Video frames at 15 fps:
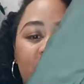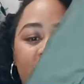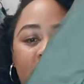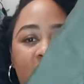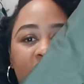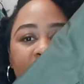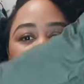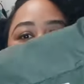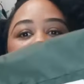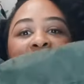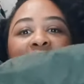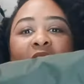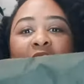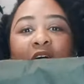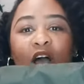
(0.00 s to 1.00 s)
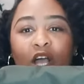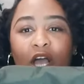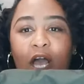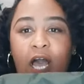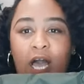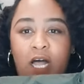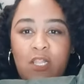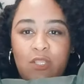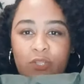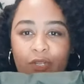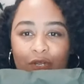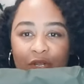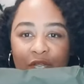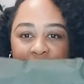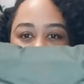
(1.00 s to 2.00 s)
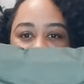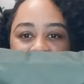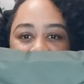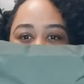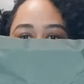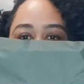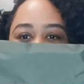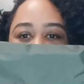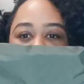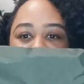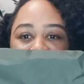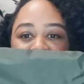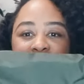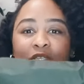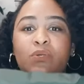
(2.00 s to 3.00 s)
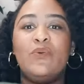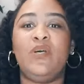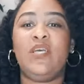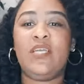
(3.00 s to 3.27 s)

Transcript: of like a collar here to it,